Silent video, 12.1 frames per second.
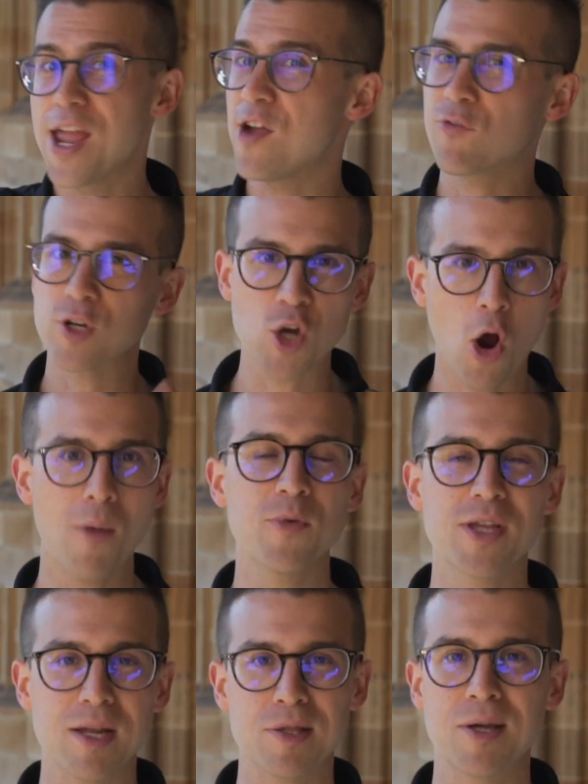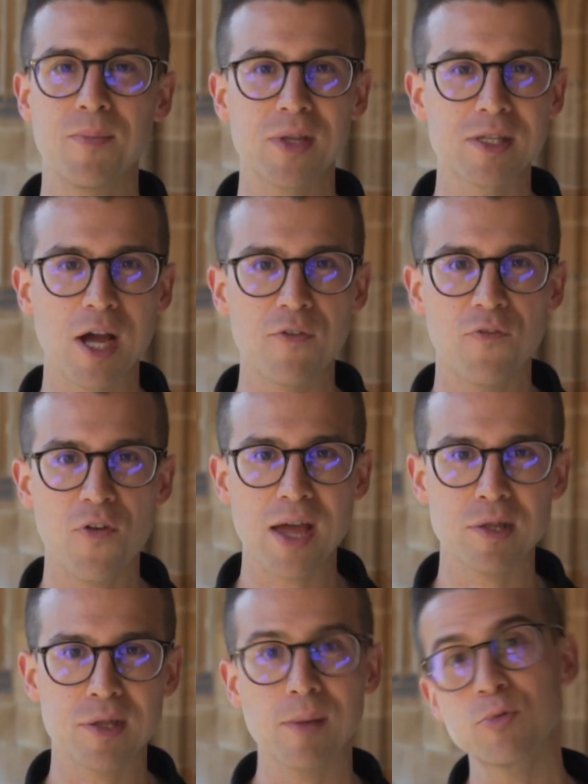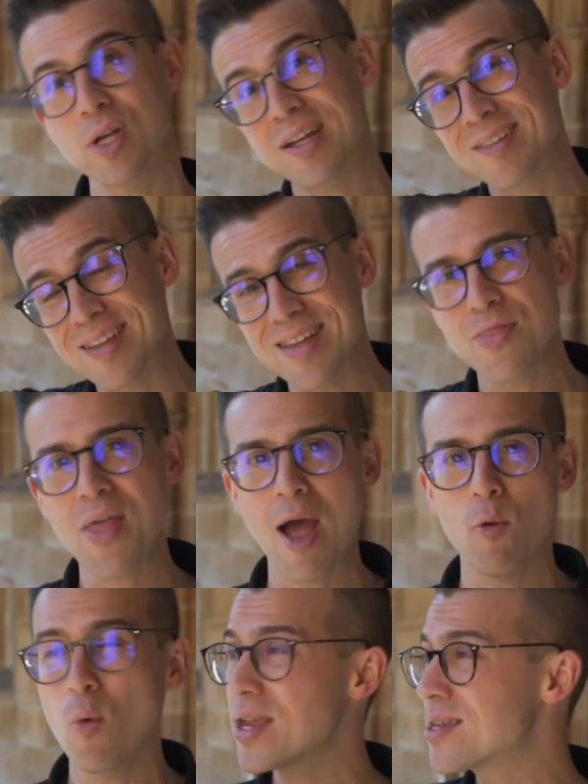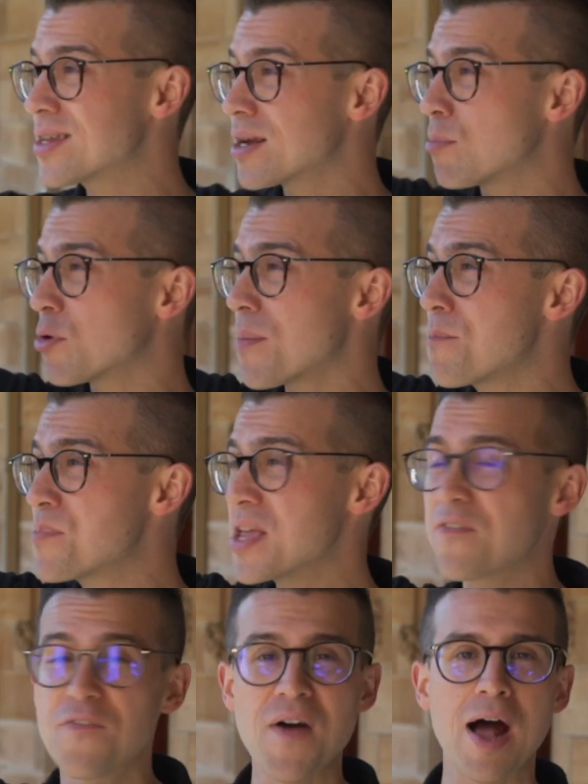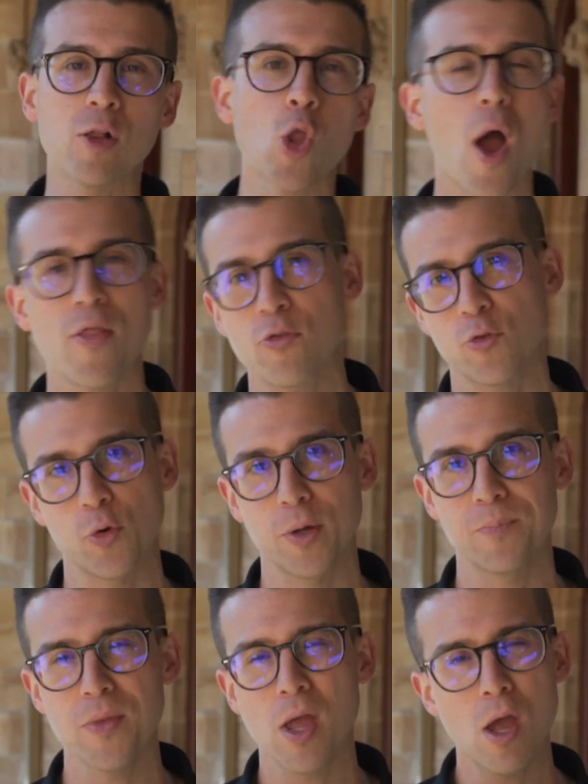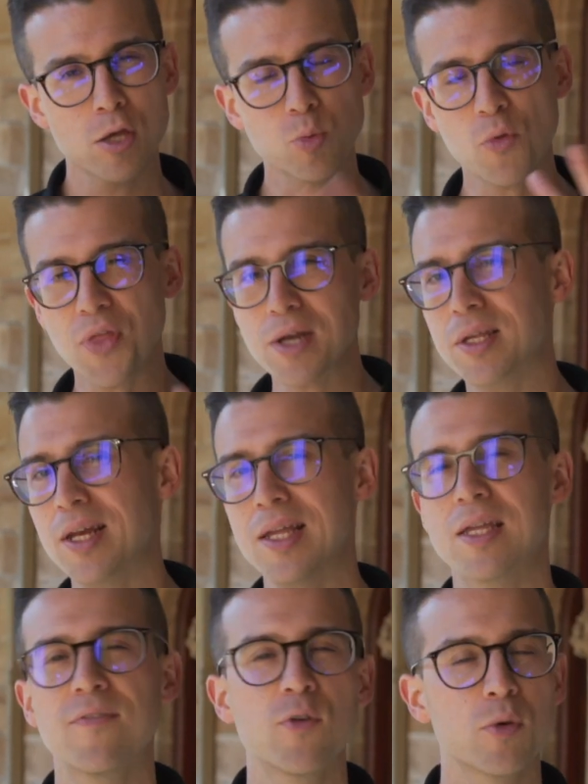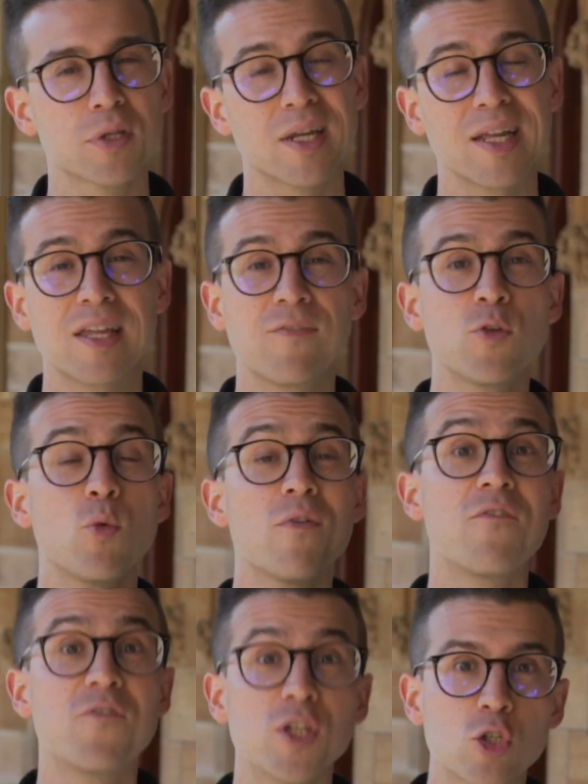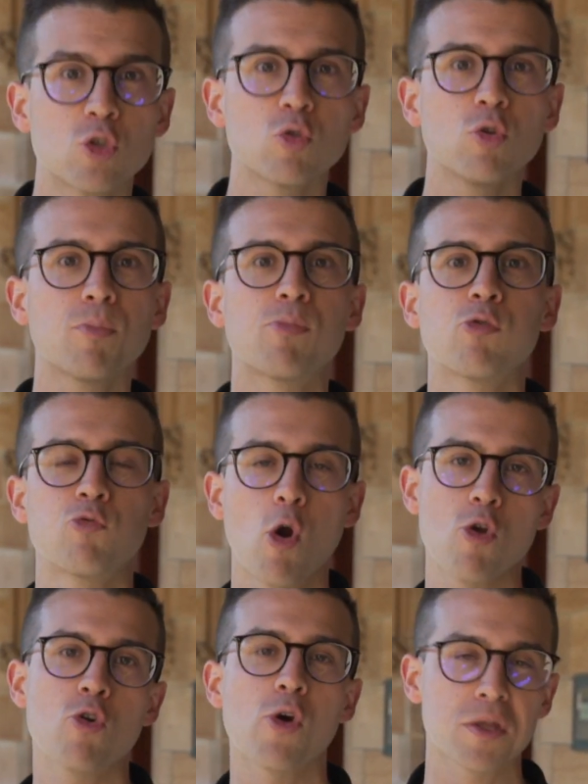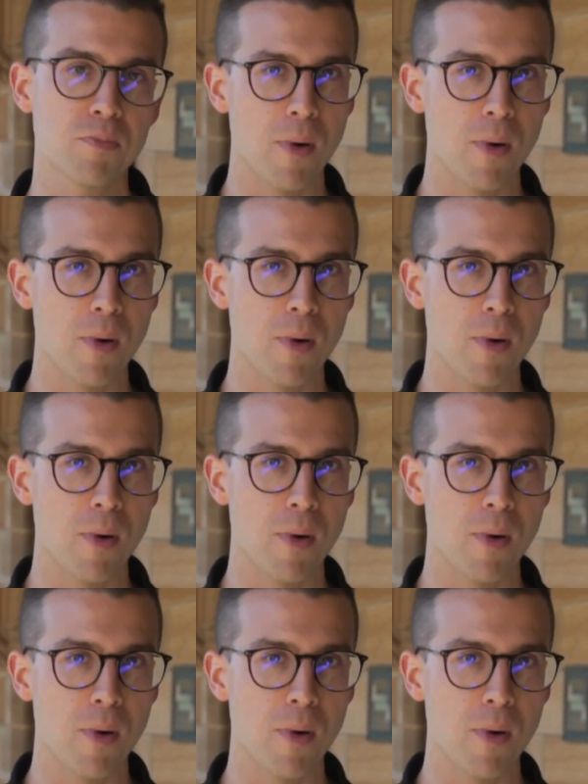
Every time you get something done for that subject in that week, you're going to put a big fat line through it. So what that's going to give you, it's going to give you a visual progress